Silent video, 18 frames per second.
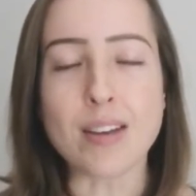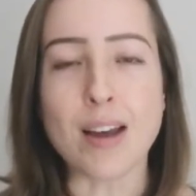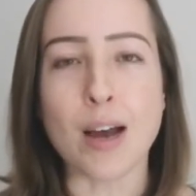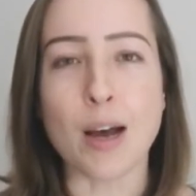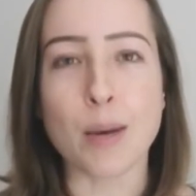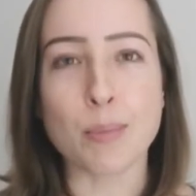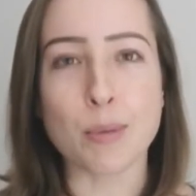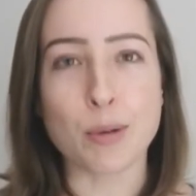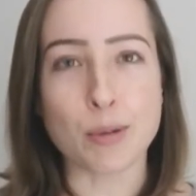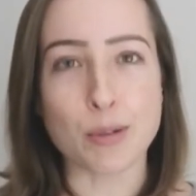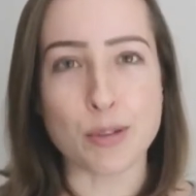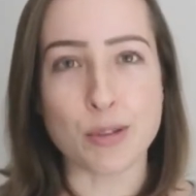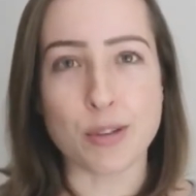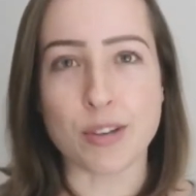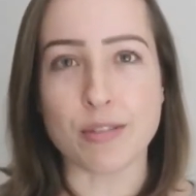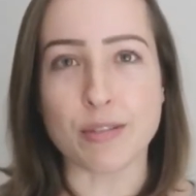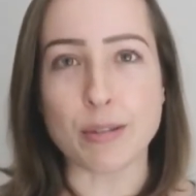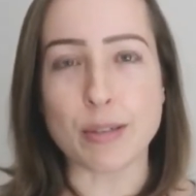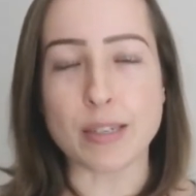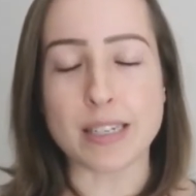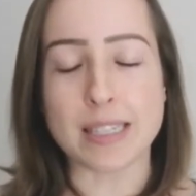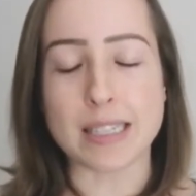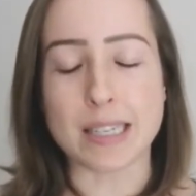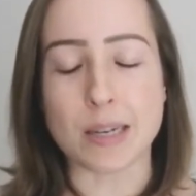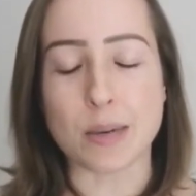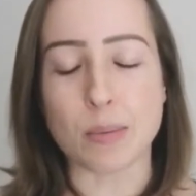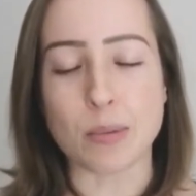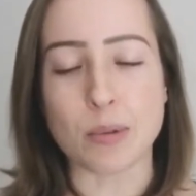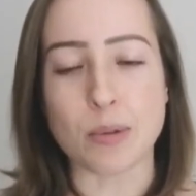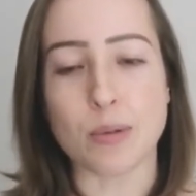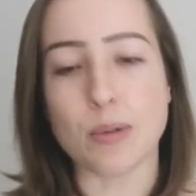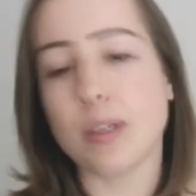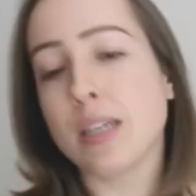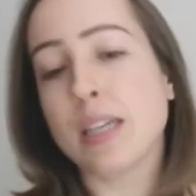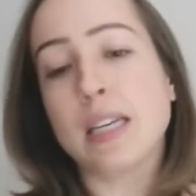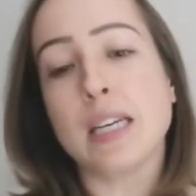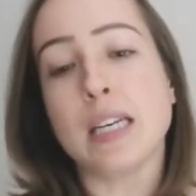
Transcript: I'm going to give you an example.